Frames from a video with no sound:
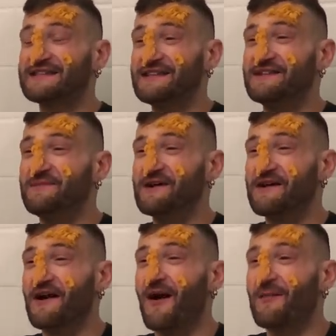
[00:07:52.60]
see in the
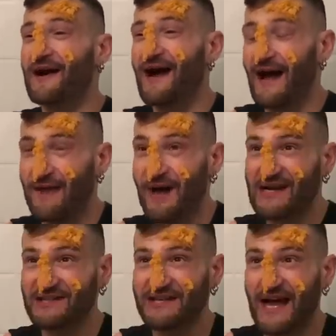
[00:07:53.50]
mirror. Oh my god, I'm
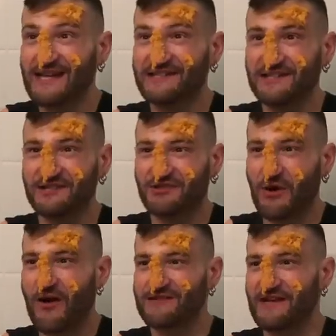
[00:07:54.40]
actually I can see
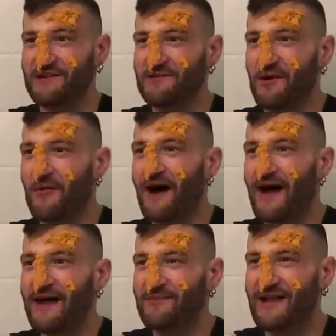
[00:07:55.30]
stars. I don't know
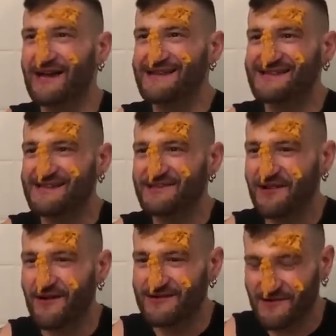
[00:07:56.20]
why, but I can see
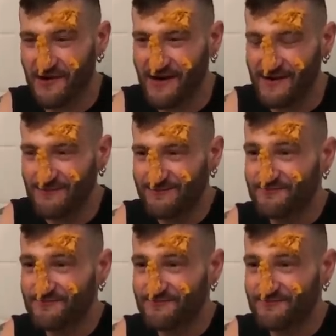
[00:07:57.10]
stars. All right. Are you